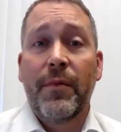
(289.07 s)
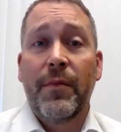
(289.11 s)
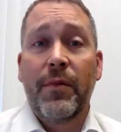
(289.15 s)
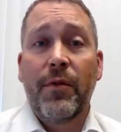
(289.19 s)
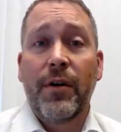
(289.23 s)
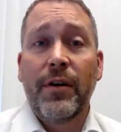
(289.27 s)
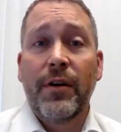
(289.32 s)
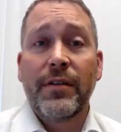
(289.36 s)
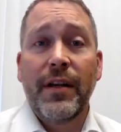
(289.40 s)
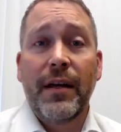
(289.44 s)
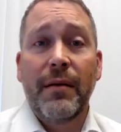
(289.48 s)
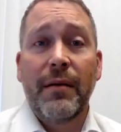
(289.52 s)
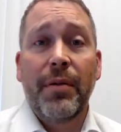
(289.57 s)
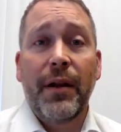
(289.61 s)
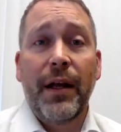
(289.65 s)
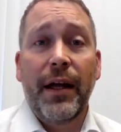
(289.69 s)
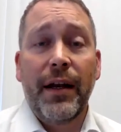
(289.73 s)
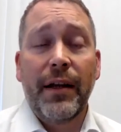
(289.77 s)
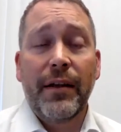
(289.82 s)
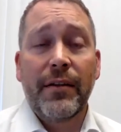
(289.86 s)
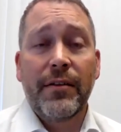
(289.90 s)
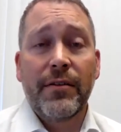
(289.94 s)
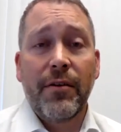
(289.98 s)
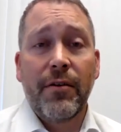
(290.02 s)
your estate
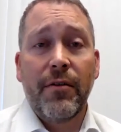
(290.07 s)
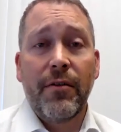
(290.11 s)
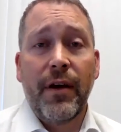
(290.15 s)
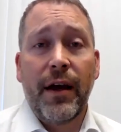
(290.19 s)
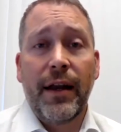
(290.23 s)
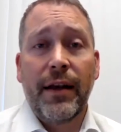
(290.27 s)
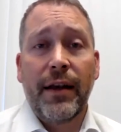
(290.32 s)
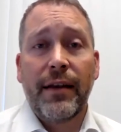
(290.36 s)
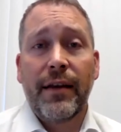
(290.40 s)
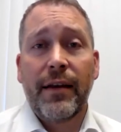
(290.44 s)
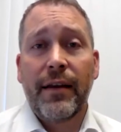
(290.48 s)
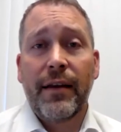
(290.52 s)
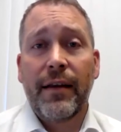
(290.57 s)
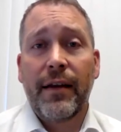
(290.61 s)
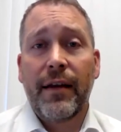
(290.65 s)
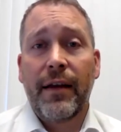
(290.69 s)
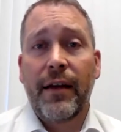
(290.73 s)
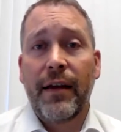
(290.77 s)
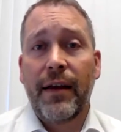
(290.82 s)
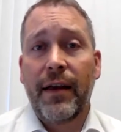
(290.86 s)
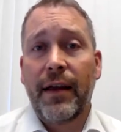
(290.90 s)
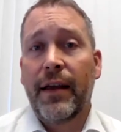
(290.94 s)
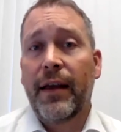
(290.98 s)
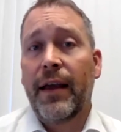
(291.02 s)
planning so that
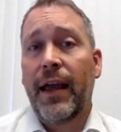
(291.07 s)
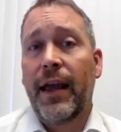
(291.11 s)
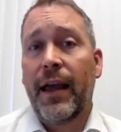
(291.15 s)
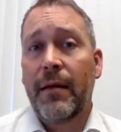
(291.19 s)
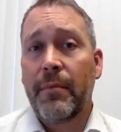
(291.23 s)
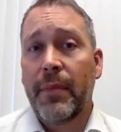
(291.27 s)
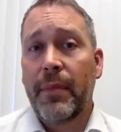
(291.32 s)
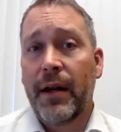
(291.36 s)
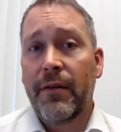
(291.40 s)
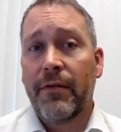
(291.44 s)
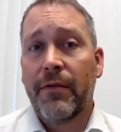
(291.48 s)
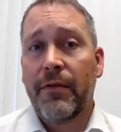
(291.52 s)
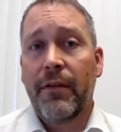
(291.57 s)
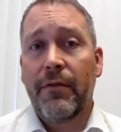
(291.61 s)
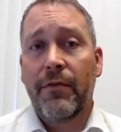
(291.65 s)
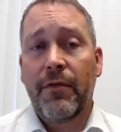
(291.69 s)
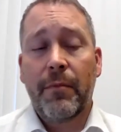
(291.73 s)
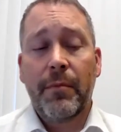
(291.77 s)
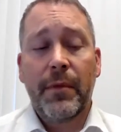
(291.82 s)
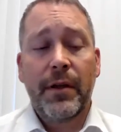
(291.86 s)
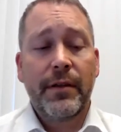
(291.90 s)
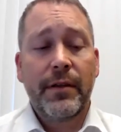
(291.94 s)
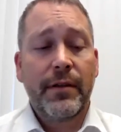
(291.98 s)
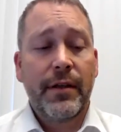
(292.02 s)
it can benefit
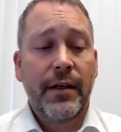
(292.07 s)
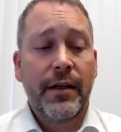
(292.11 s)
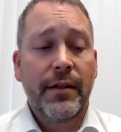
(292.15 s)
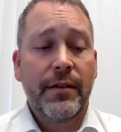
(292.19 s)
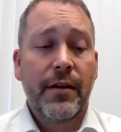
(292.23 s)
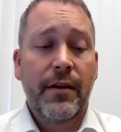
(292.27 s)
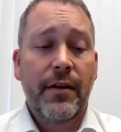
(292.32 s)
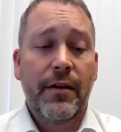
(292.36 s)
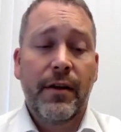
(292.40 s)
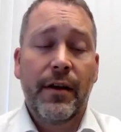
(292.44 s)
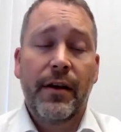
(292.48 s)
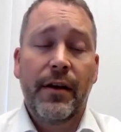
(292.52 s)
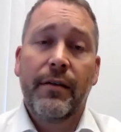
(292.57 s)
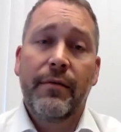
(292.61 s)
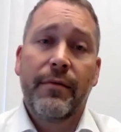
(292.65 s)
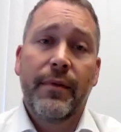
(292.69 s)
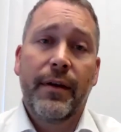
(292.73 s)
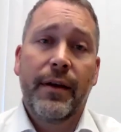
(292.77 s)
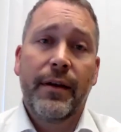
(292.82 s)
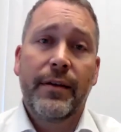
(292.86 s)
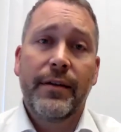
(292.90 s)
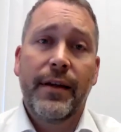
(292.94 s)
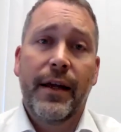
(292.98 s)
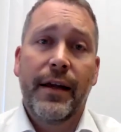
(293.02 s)
from these things to the
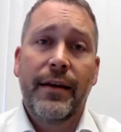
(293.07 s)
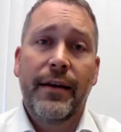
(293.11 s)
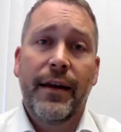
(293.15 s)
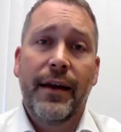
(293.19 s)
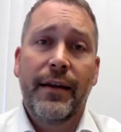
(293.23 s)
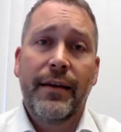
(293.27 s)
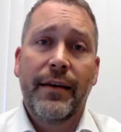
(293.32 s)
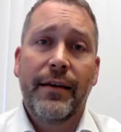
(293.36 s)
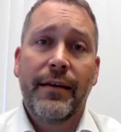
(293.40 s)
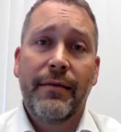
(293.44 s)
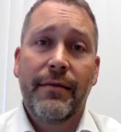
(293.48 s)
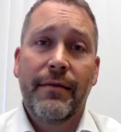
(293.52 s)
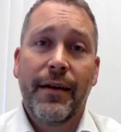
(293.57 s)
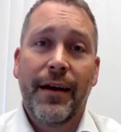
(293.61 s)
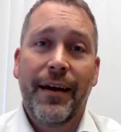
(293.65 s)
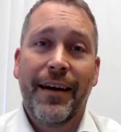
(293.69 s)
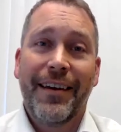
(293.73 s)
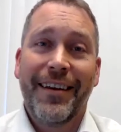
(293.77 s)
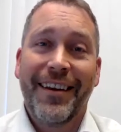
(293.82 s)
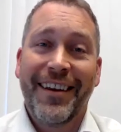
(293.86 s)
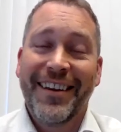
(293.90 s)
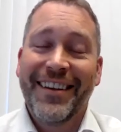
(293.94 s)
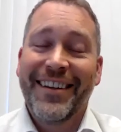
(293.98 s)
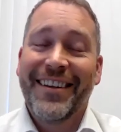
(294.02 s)
extent
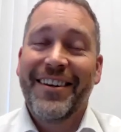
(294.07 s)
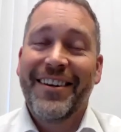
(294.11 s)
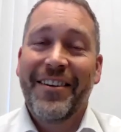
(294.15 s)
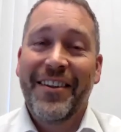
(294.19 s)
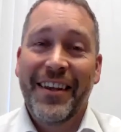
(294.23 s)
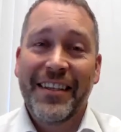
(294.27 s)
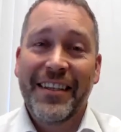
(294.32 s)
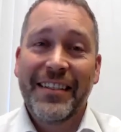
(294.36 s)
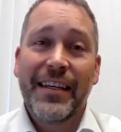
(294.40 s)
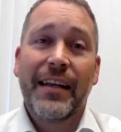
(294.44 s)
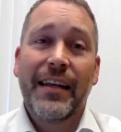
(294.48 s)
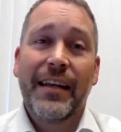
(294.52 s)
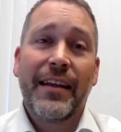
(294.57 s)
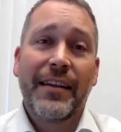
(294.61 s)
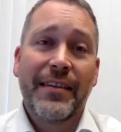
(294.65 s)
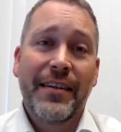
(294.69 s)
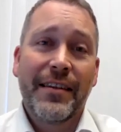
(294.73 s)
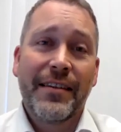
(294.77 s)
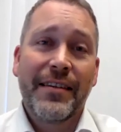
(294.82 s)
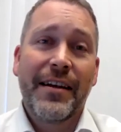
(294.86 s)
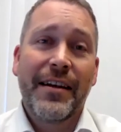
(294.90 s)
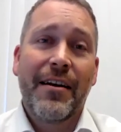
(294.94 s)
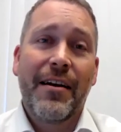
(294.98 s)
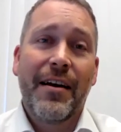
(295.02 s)

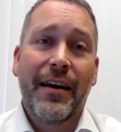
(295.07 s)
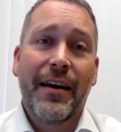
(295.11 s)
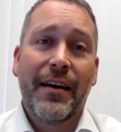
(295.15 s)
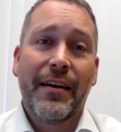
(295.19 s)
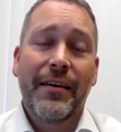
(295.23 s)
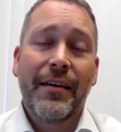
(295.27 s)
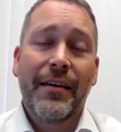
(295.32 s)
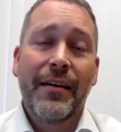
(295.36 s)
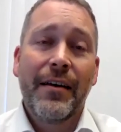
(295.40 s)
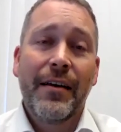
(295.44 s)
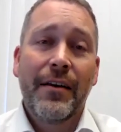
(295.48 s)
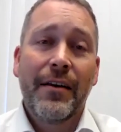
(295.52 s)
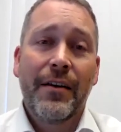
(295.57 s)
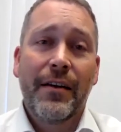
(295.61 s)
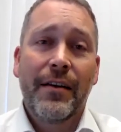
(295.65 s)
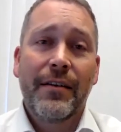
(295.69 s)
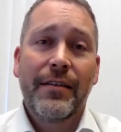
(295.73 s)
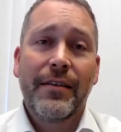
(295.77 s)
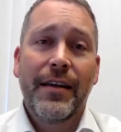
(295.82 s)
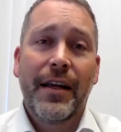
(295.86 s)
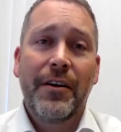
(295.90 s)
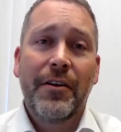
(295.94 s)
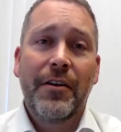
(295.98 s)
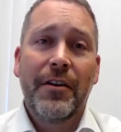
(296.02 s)
necessary and the
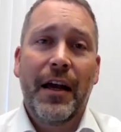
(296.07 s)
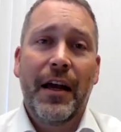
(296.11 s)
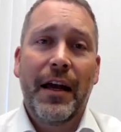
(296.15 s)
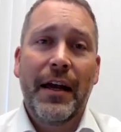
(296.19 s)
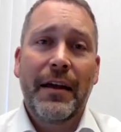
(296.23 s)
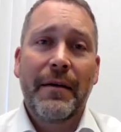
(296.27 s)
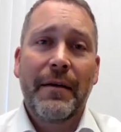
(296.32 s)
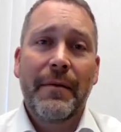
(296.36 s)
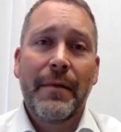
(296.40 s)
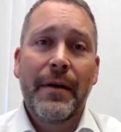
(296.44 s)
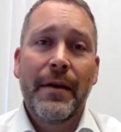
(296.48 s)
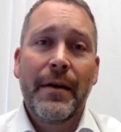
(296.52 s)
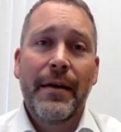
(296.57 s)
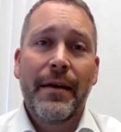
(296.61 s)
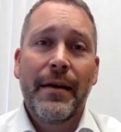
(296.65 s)
extent you like.